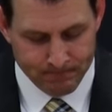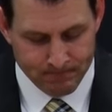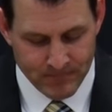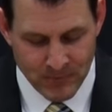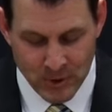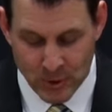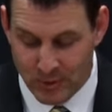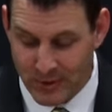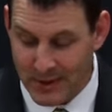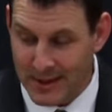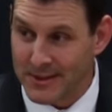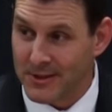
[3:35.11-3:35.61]

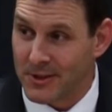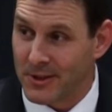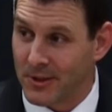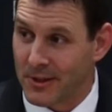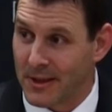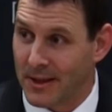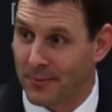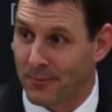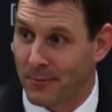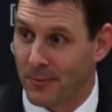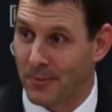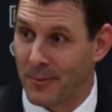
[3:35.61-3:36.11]
Two things you'll
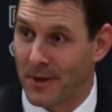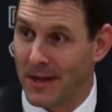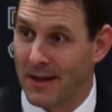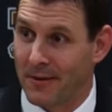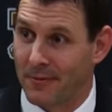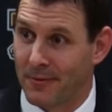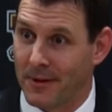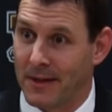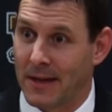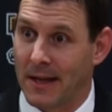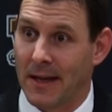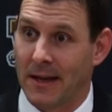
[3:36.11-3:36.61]
get from me
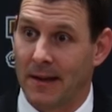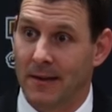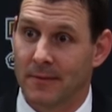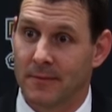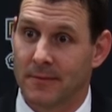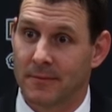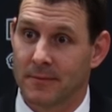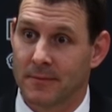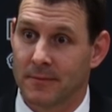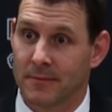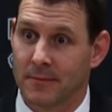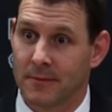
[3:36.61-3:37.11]
every day.
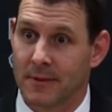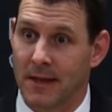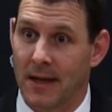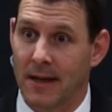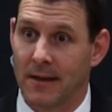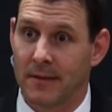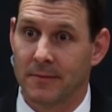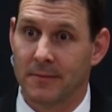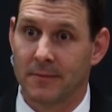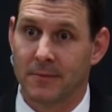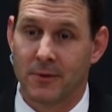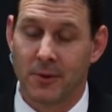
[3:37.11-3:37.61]

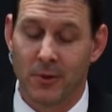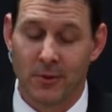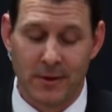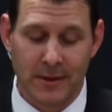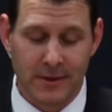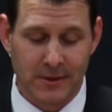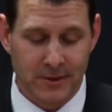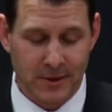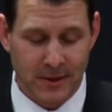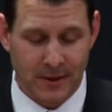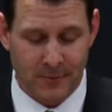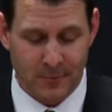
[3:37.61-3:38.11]
Okay. Two
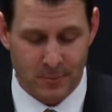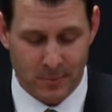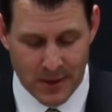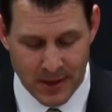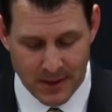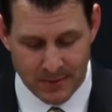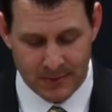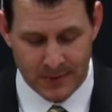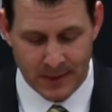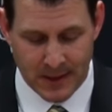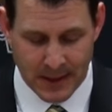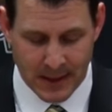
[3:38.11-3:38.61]
things you'll get from me
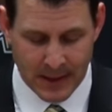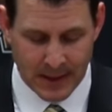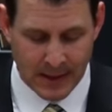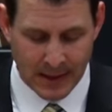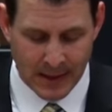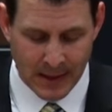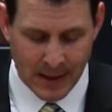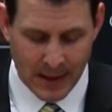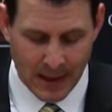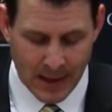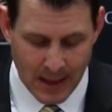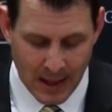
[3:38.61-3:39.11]
every day.
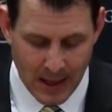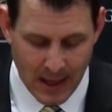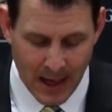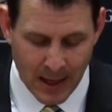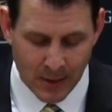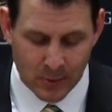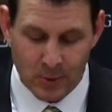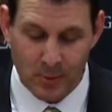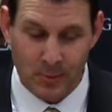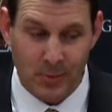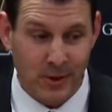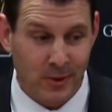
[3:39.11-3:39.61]
I
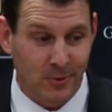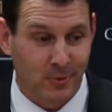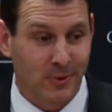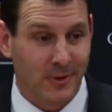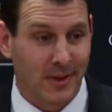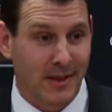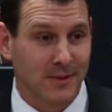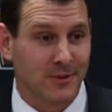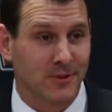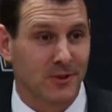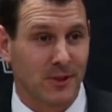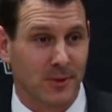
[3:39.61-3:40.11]
will build
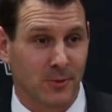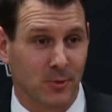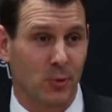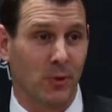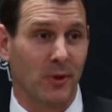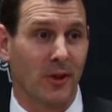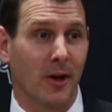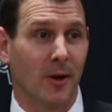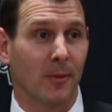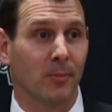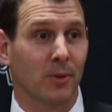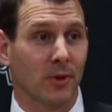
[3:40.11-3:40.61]
relationships
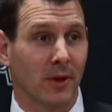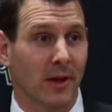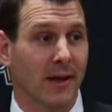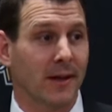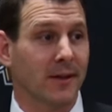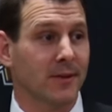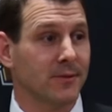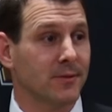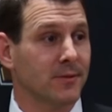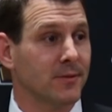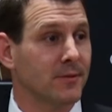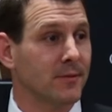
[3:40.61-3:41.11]
with our
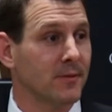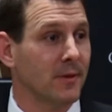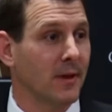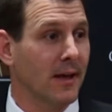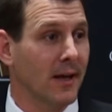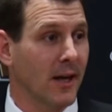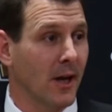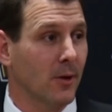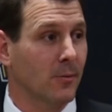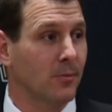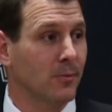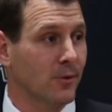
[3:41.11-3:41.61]
players
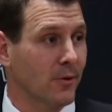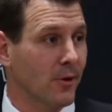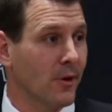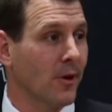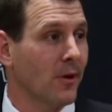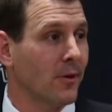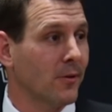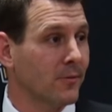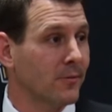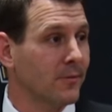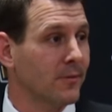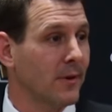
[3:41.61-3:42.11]
and help them
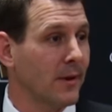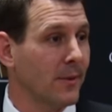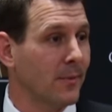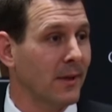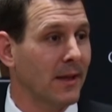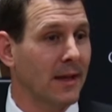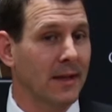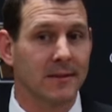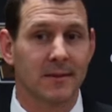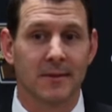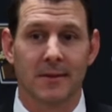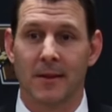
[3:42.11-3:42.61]
grow. I
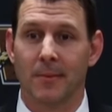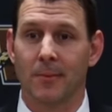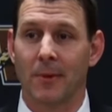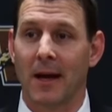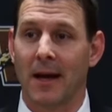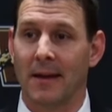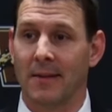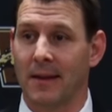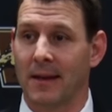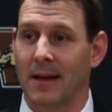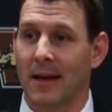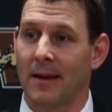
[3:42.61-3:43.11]
mean, I
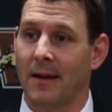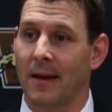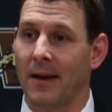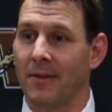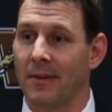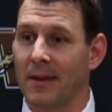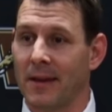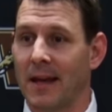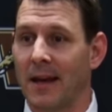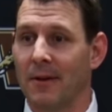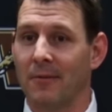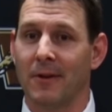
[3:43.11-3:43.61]

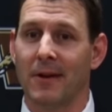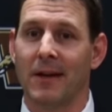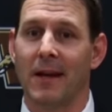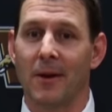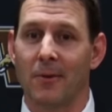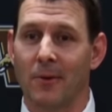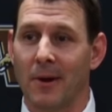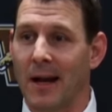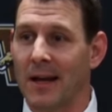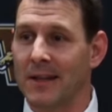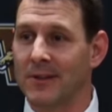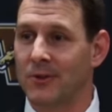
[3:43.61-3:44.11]
think every day
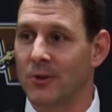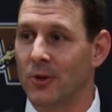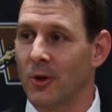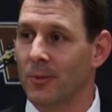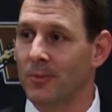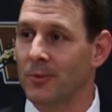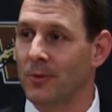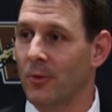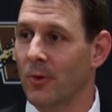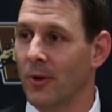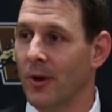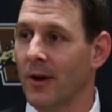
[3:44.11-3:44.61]
when I show
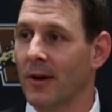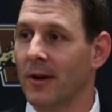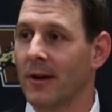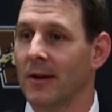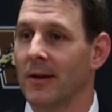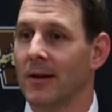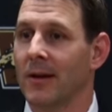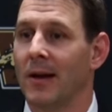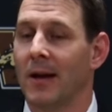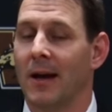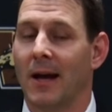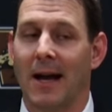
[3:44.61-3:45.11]
up to work,
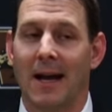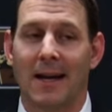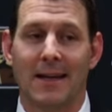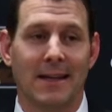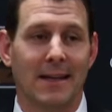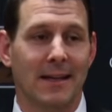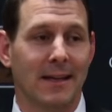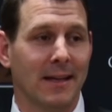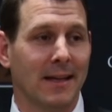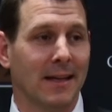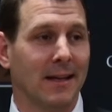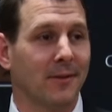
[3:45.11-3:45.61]
I
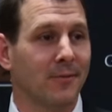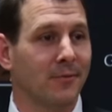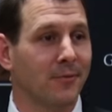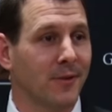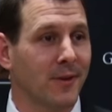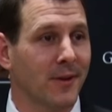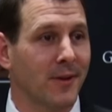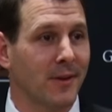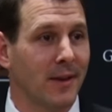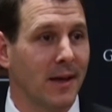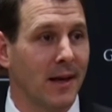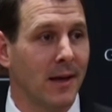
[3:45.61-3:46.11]
need to get in
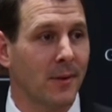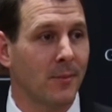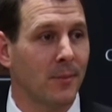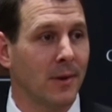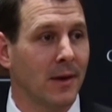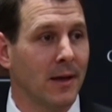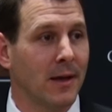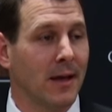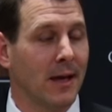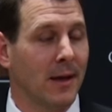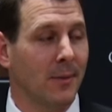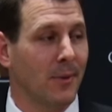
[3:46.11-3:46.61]
front of them
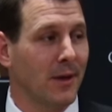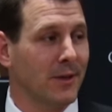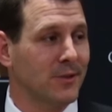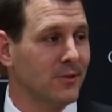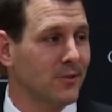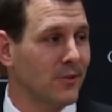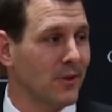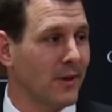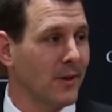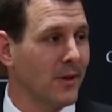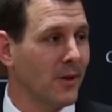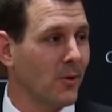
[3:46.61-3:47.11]
and make
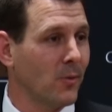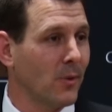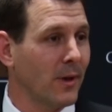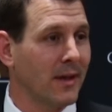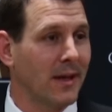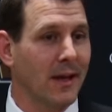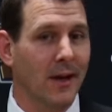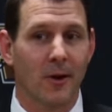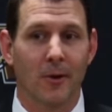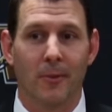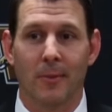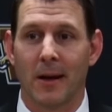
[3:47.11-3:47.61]
sure they know we
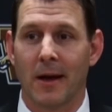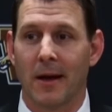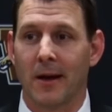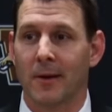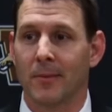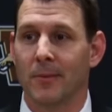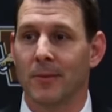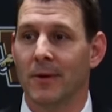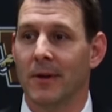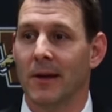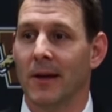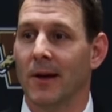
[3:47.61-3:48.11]
care about
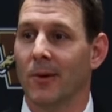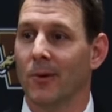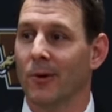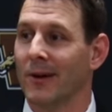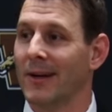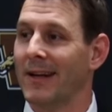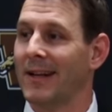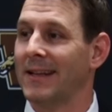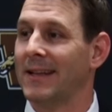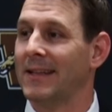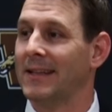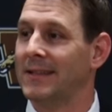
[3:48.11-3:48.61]
them. And we're
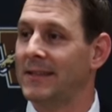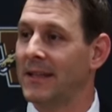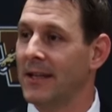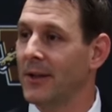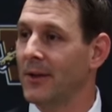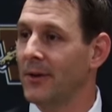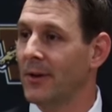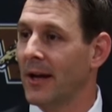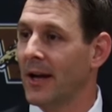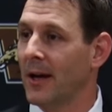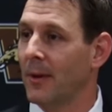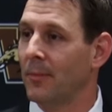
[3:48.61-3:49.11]
going to
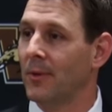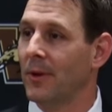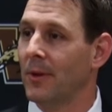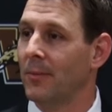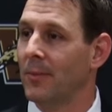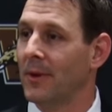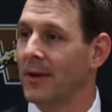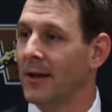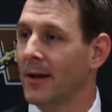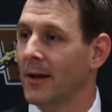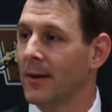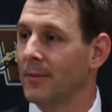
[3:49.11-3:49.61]
continue to help them
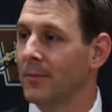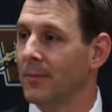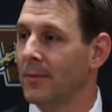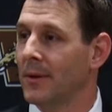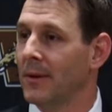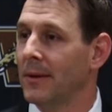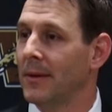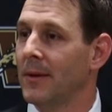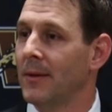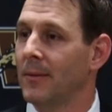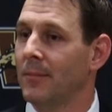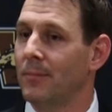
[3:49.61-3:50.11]
become
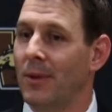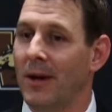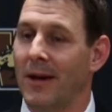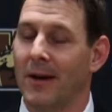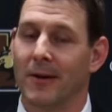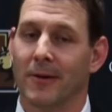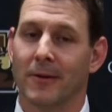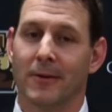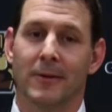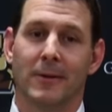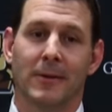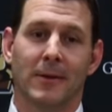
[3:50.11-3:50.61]

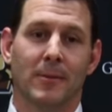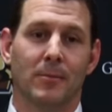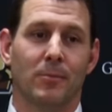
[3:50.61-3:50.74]
better